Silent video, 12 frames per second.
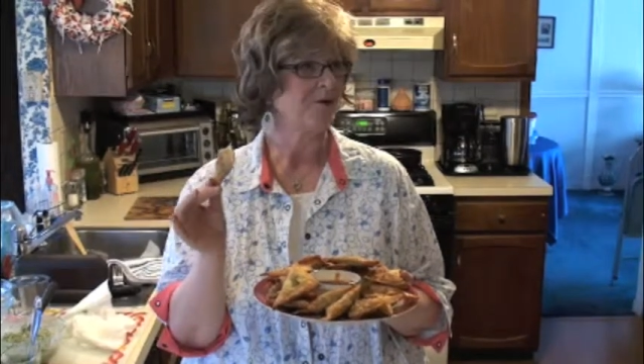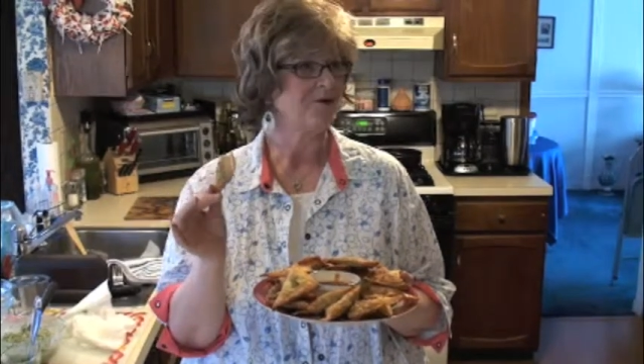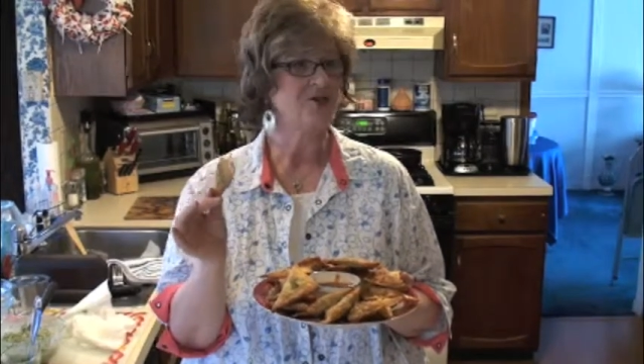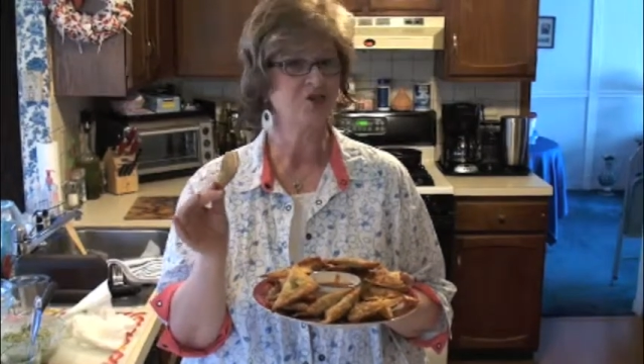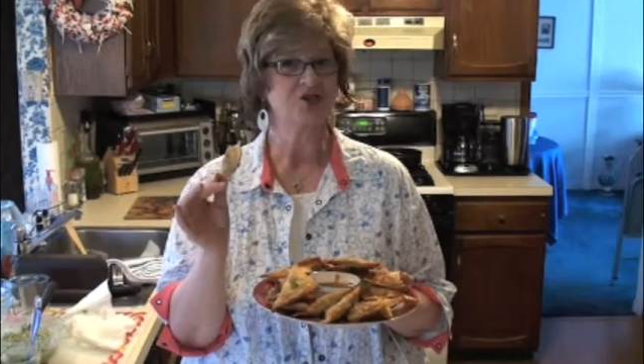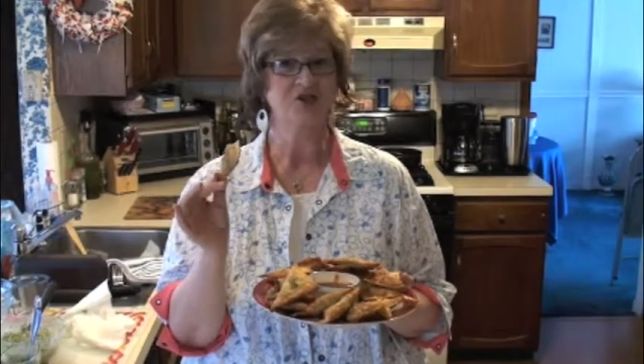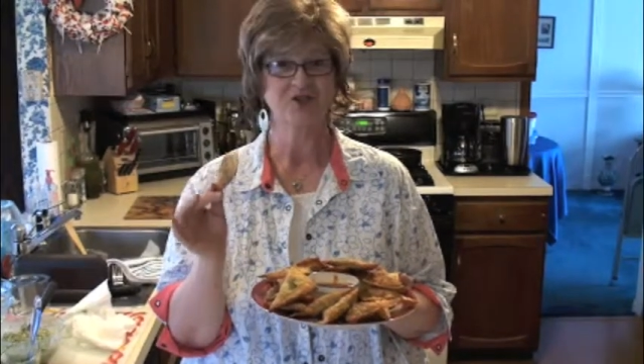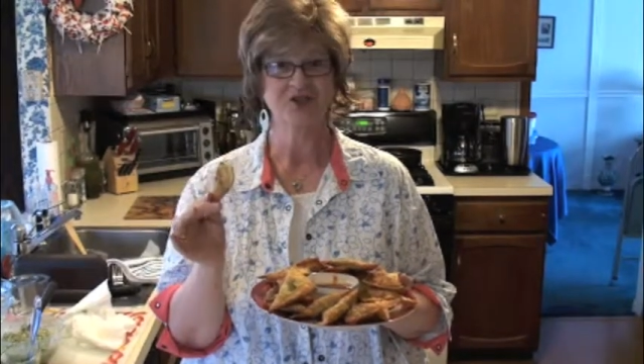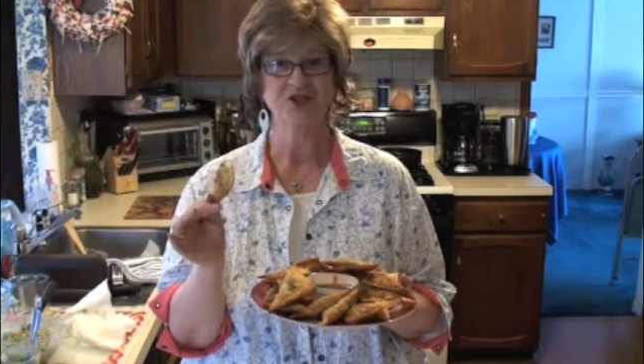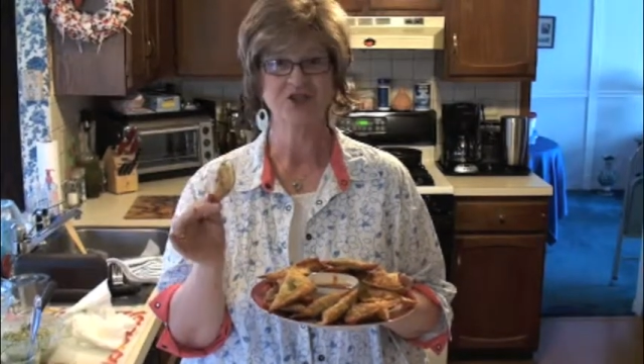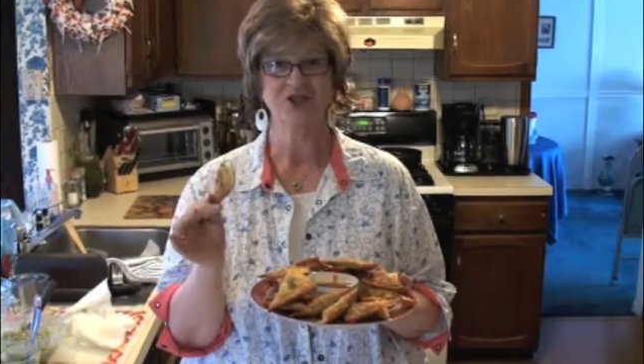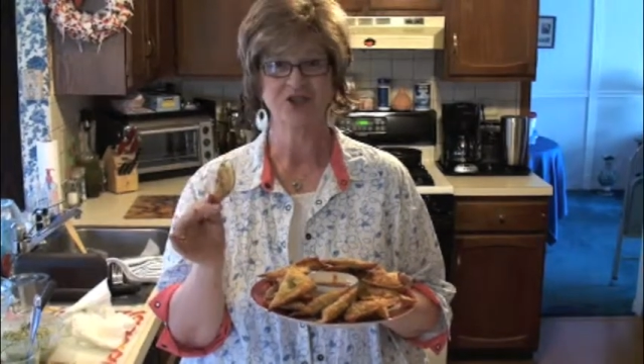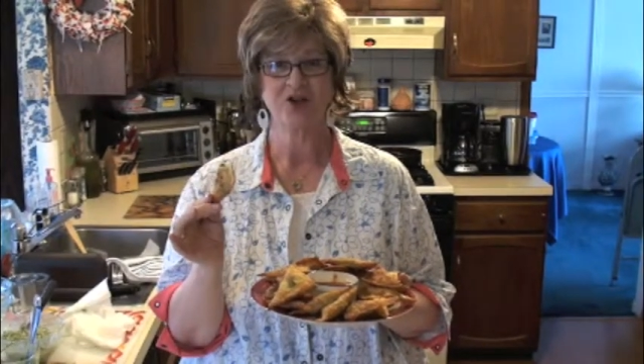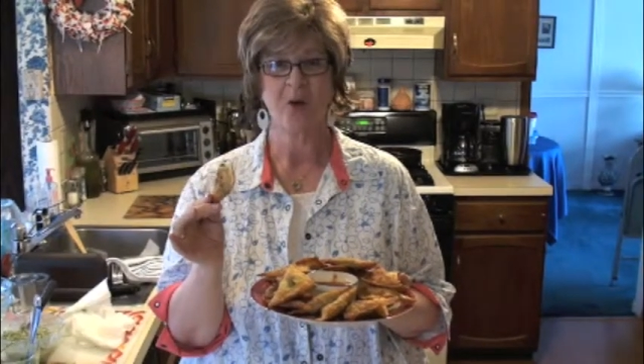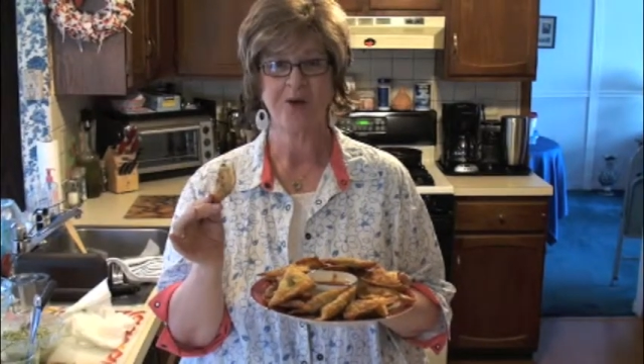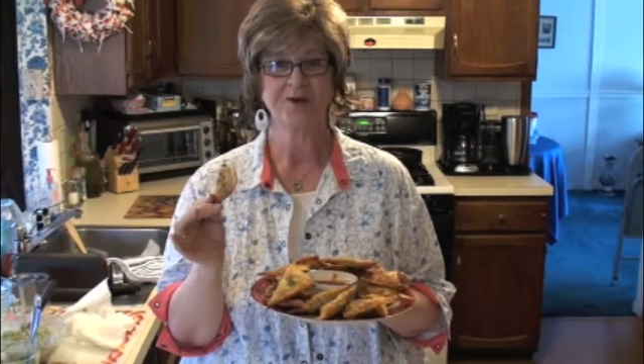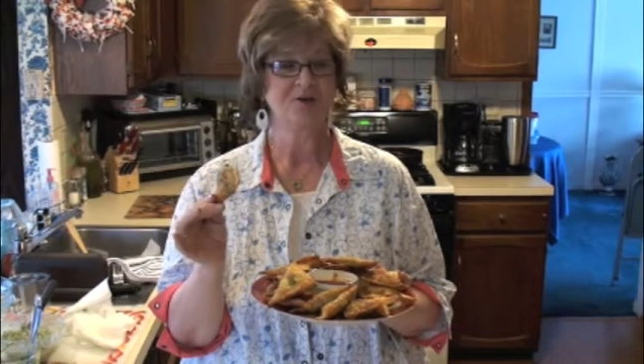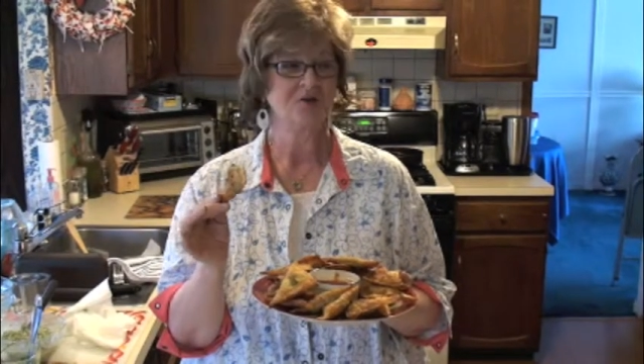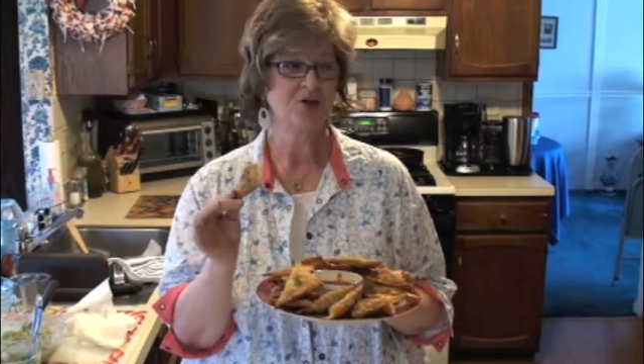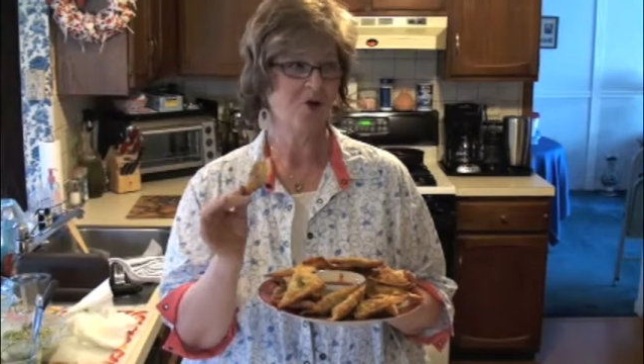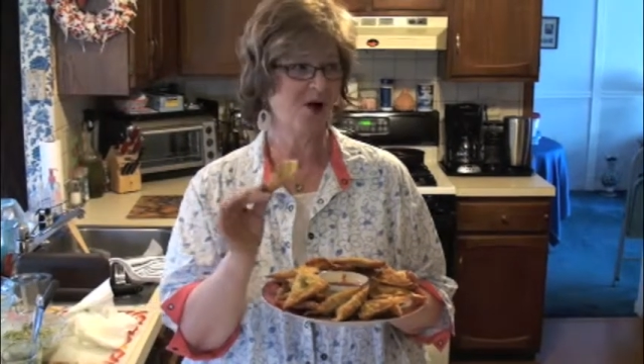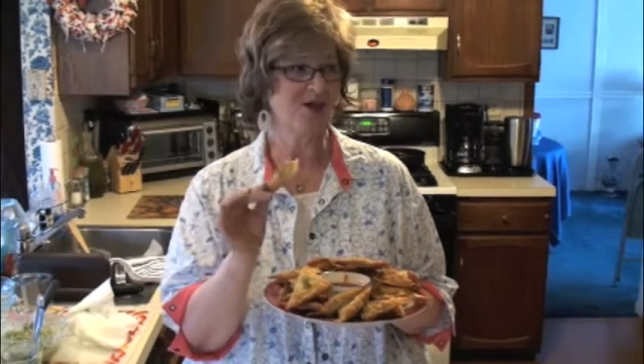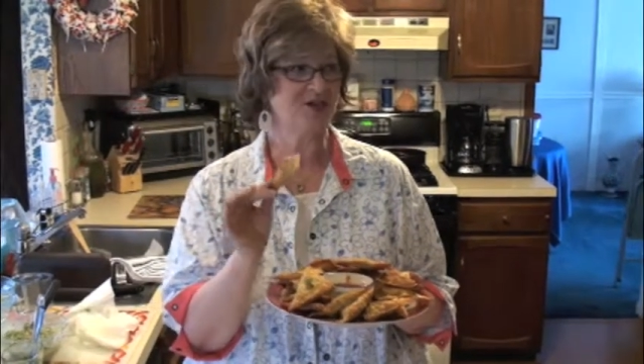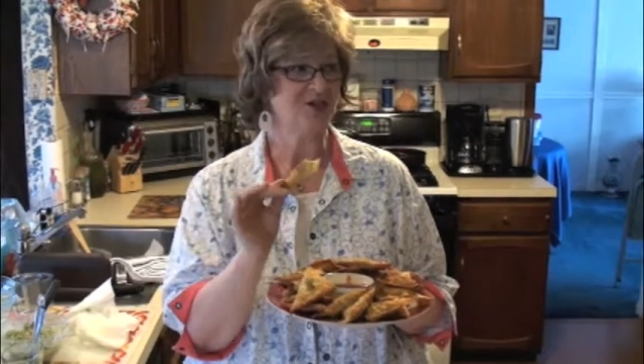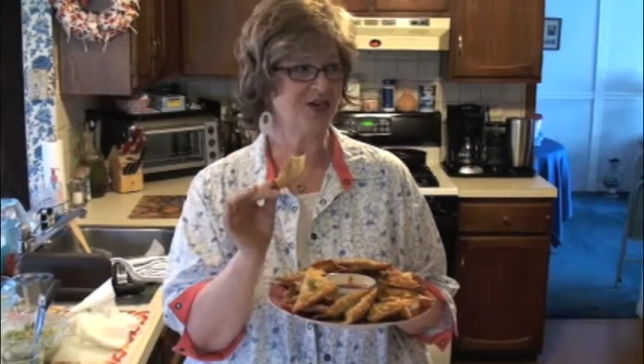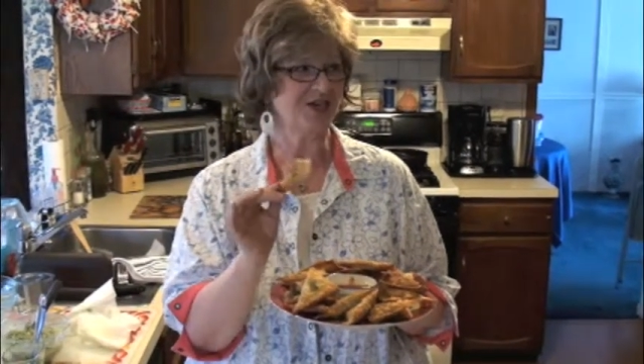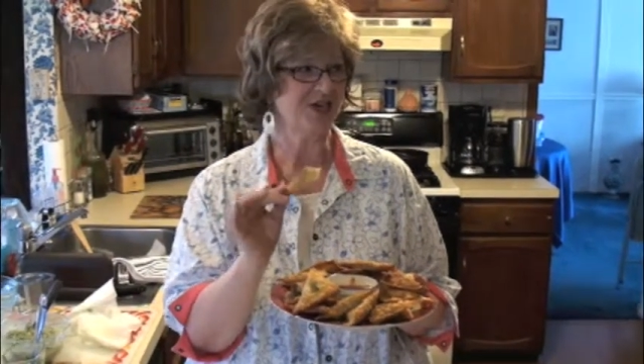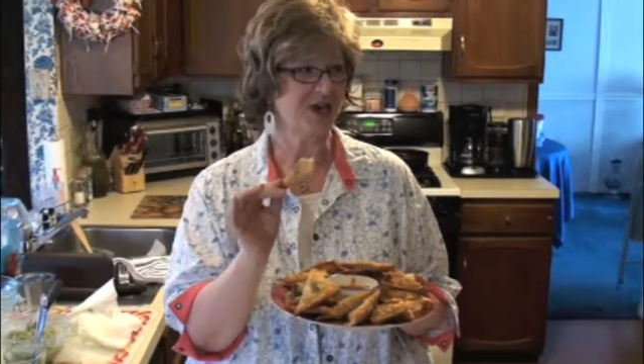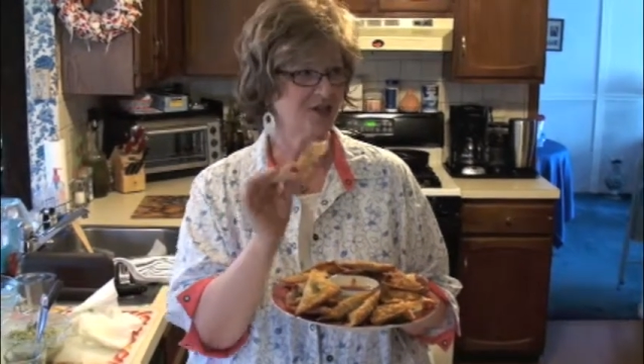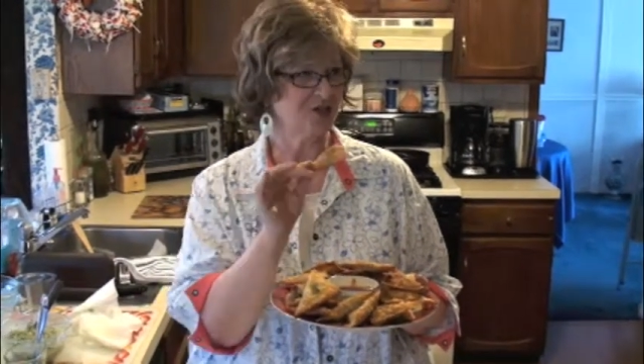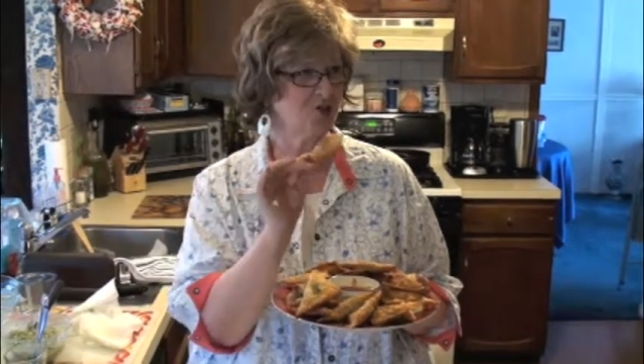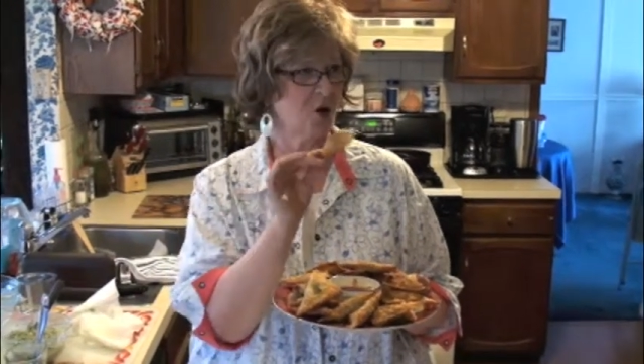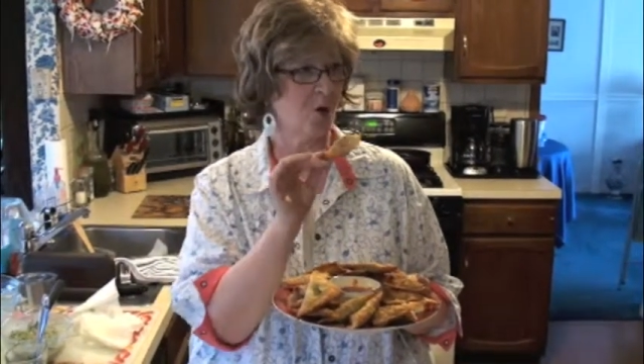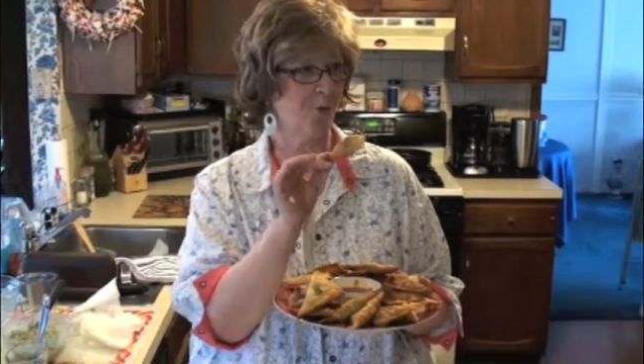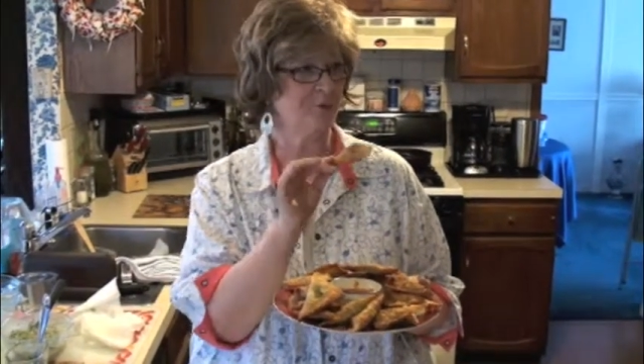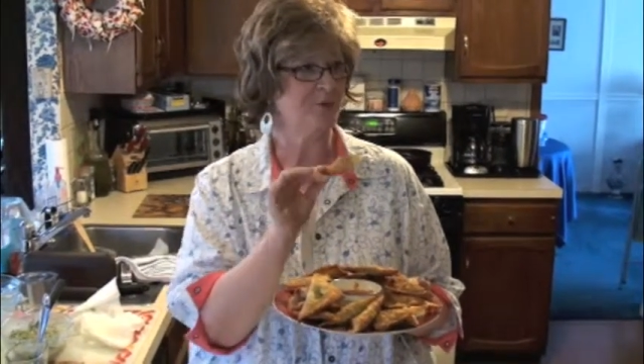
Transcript: these are delicious. No, honey, not yet. Go.